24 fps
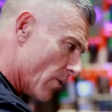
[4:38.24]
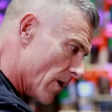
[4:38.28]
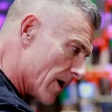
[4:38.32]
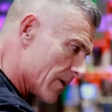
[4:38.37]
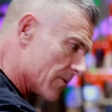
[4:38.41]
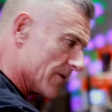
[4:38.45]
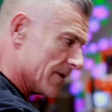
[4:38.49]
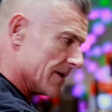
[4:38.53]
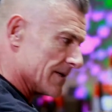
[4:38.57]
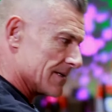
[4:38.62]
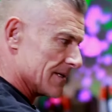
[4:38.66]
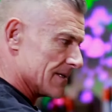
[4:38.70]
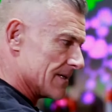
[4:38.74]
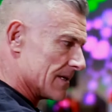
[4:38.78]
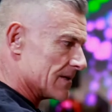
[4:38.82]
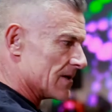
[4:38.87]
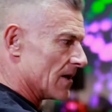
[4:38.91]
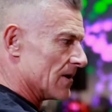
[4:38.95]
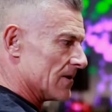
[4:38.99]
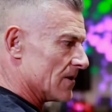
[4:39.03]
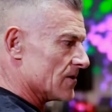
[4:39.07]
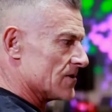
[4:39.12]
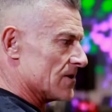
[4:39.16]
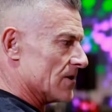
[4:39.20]
work with us as a
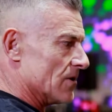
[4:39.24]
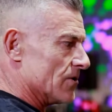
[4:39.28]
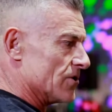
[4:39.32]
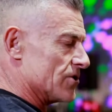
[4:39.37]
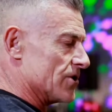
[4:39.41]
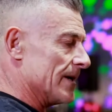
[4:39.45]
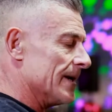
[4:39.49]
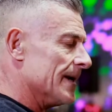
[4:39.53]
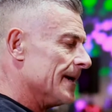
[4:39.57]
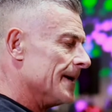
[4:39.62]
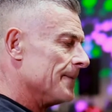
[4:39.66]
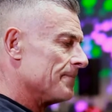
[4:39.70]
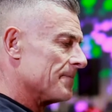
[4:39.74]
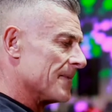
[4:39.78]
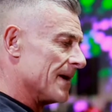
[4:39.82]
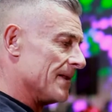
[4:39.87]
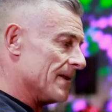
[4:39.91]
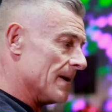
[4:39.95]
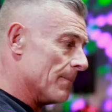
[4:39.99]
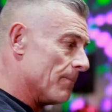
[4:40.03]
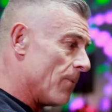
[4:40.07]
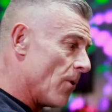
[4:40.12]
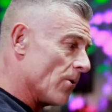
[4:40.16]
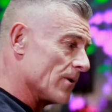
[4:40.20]
total solution.
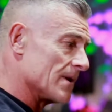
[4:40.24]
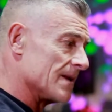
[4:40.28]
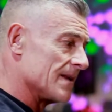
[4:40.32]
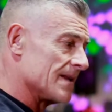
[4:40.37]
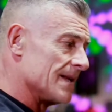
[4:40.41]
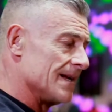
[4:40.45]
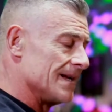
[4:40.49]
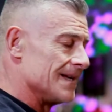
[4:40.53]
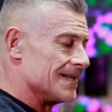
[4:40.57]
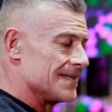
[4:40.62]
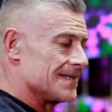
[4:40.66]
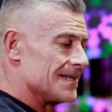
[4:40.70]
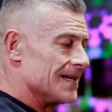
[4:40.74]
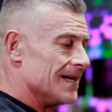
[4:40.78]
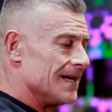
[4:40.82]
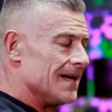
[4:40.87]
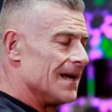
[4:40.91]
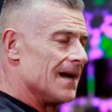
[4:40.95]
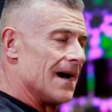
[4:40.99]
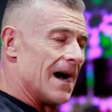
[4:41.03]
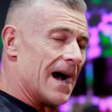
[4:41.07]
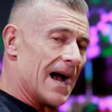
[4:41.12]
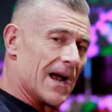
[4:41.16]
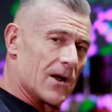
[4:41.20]
And the important thing is,
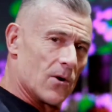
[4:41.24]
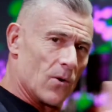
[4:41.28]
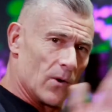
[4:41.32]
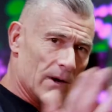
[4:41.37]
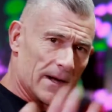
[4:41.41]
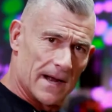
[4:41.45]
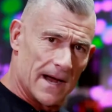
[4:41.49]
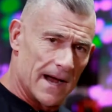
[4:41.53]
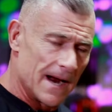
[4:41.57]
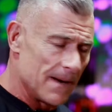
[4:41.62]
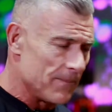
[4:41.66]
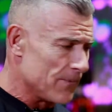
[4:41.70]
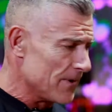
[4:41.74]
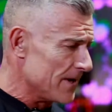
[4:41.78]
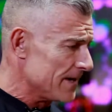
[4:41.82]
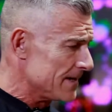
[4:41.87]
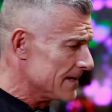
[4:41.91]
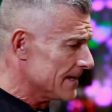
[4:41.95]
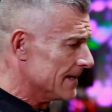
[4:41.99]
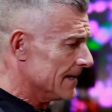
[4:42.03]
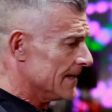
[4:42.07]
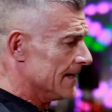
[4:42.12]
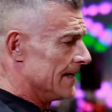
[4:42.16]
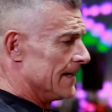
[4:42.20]
I call it
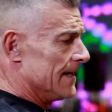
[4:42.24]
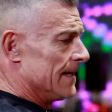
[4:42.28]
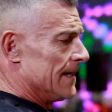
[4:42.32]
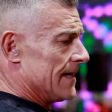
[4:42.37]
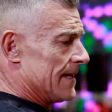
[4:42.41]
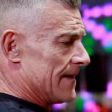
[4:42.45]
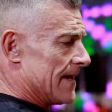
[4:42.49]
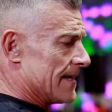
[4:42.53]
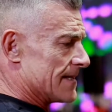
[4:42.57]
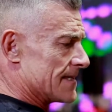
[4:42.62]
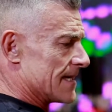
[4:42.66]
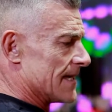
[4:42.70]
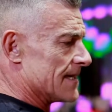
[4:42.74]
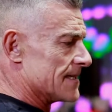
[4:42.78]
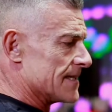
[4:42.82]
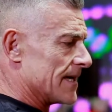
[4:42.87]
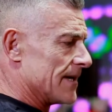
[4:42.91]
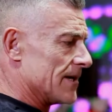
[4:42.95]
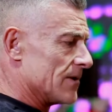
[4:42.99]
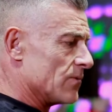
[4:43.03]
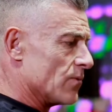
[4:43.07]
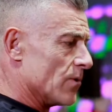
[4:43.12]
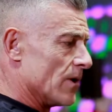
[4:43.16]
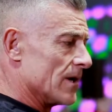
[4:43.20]
hybrid in the sense
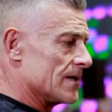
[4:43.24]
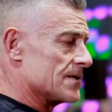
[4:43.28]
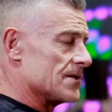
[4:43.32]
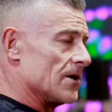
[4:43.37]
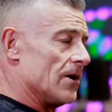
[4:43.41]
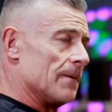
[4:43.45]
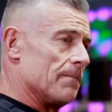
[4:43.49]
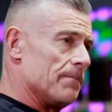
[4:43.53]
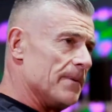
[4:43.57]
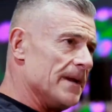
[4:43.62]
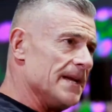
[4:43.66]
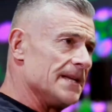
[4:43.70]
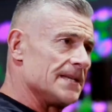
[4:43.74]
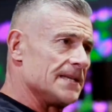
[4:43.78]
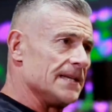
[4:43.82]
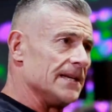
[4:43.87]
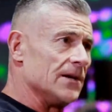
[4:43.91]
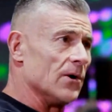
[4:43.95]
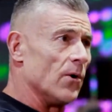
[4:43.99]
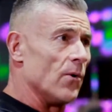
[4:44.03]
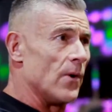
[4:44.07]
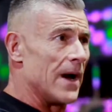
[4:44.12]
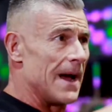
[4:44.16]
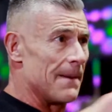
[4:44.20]
that it works on
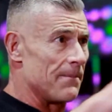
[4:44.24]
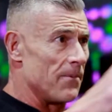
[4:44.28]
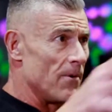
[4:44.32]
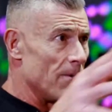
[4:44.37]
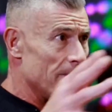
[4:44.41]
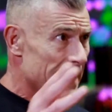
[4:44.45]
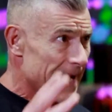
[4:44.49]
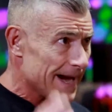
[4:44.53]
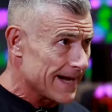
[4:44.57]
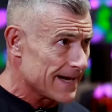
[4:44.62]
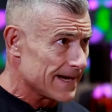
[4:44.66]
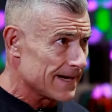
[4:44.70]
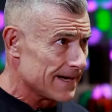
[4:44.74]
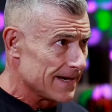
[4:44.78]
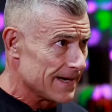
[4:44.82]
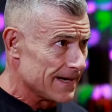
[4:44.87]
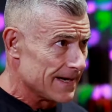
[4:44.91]
PC or Apple Mac.